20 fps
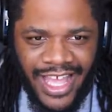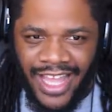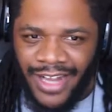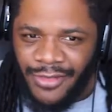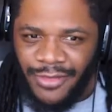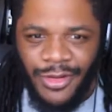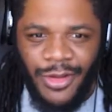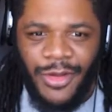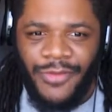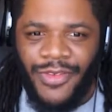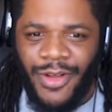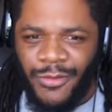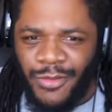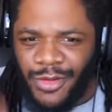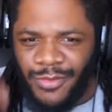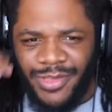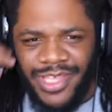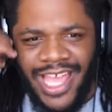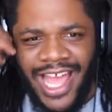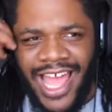don't know if I want
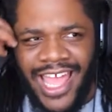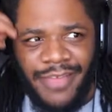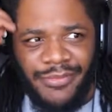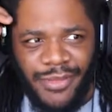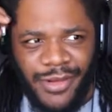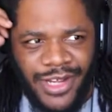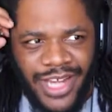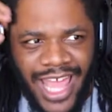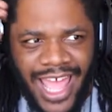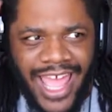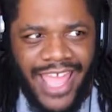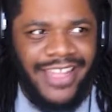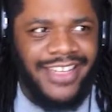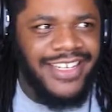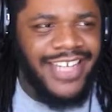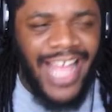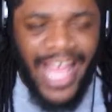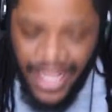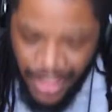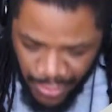to be hype or not.
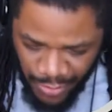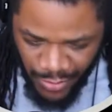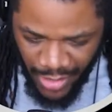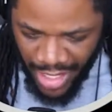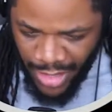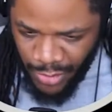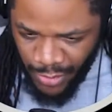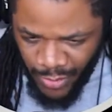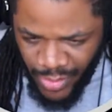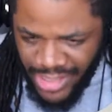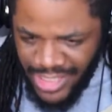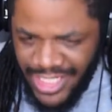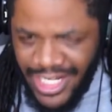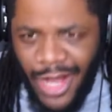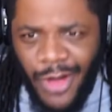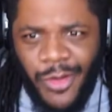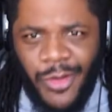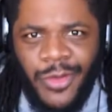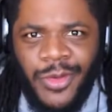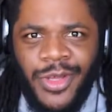I don't. I don't really
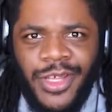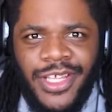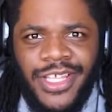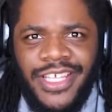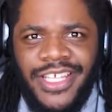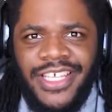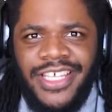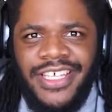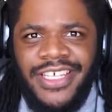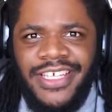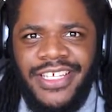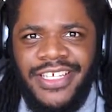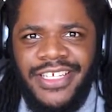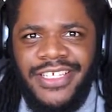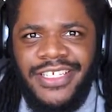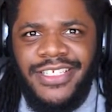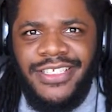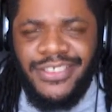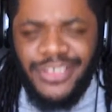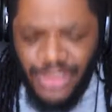know.
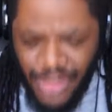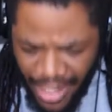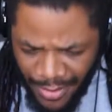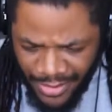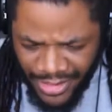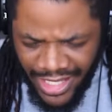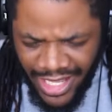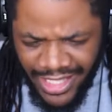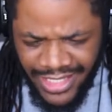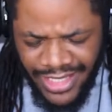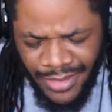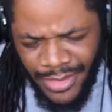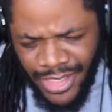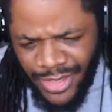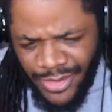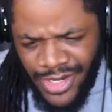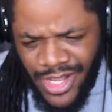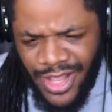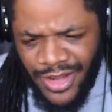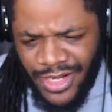Drop a like. Let me
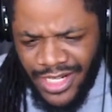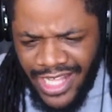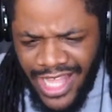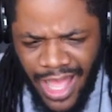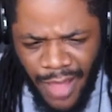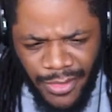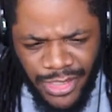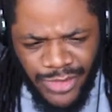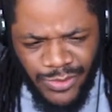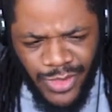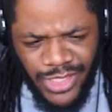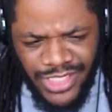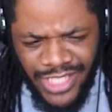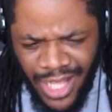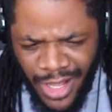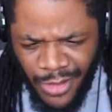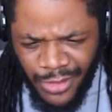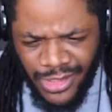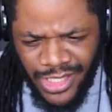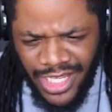know down in the comments what
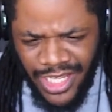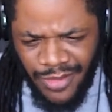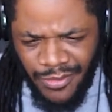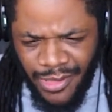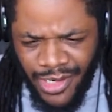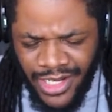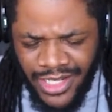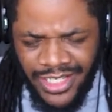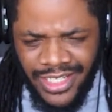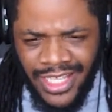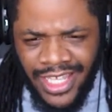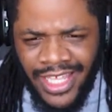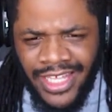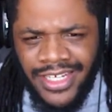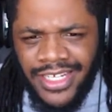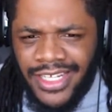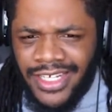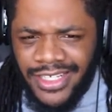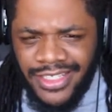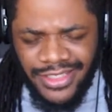y'all think, bro.
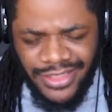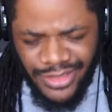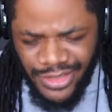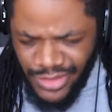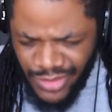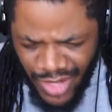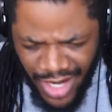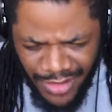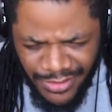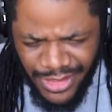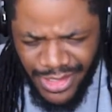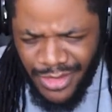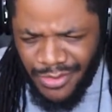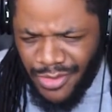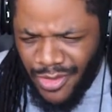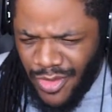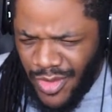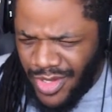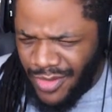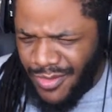And uh, subscribe to your
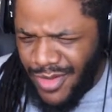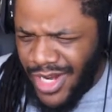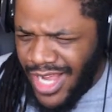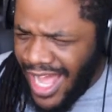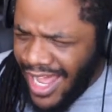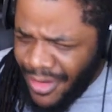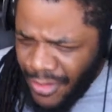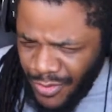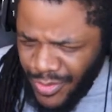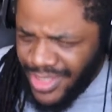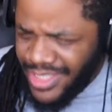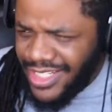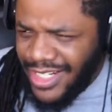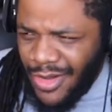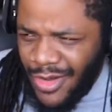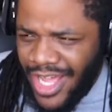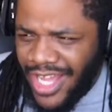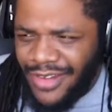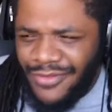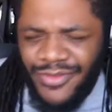boy, bro. I don't really
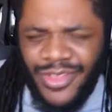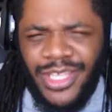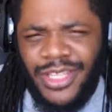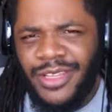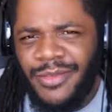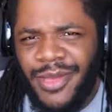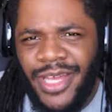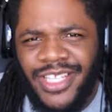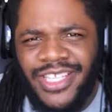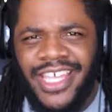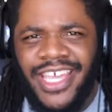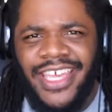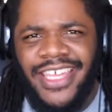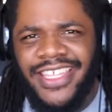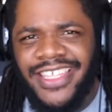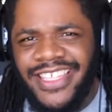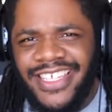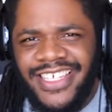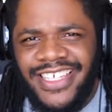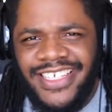know how to feel about that.
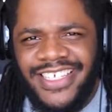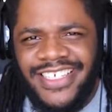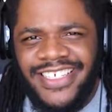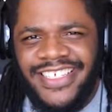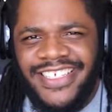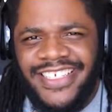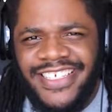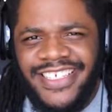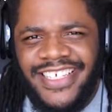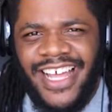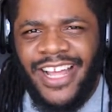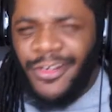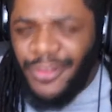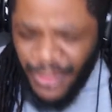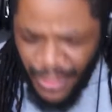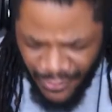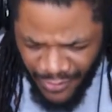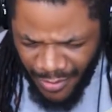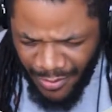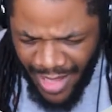I don't
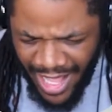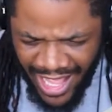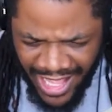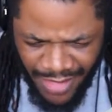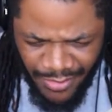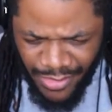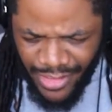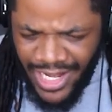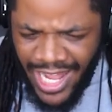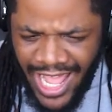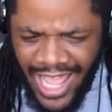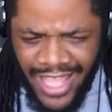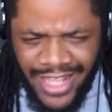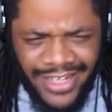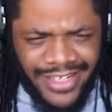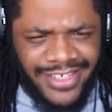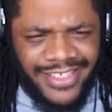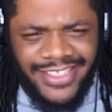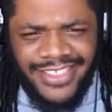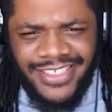know if I'm hype or not.
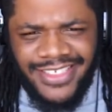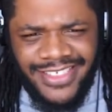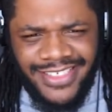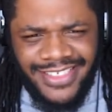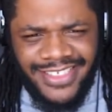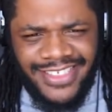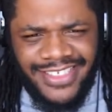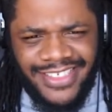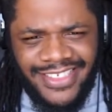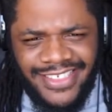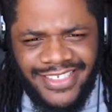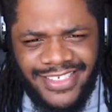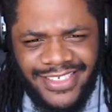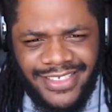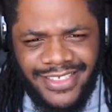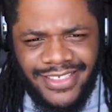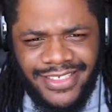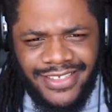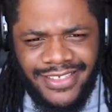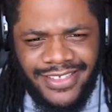
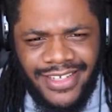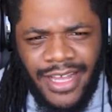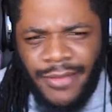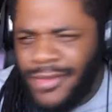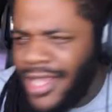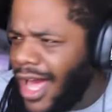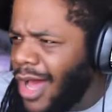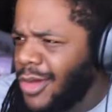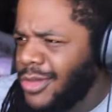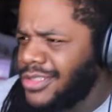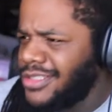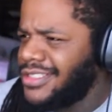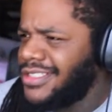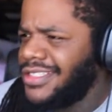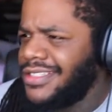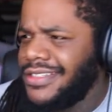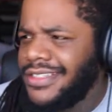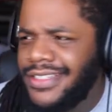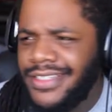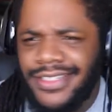I'm lost.
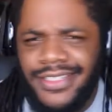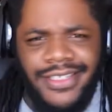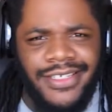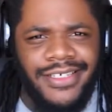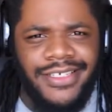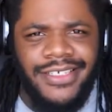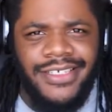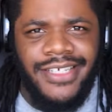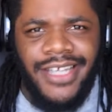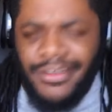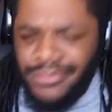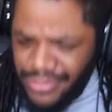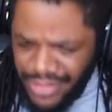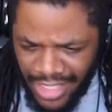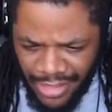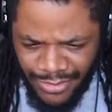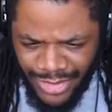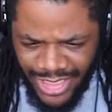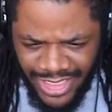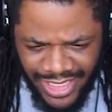I'm
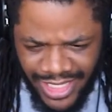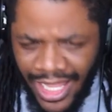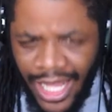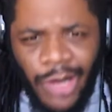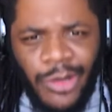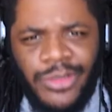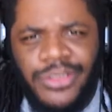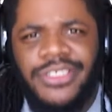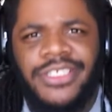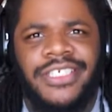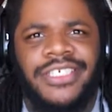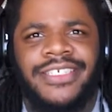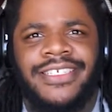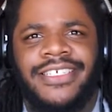I'm just lost.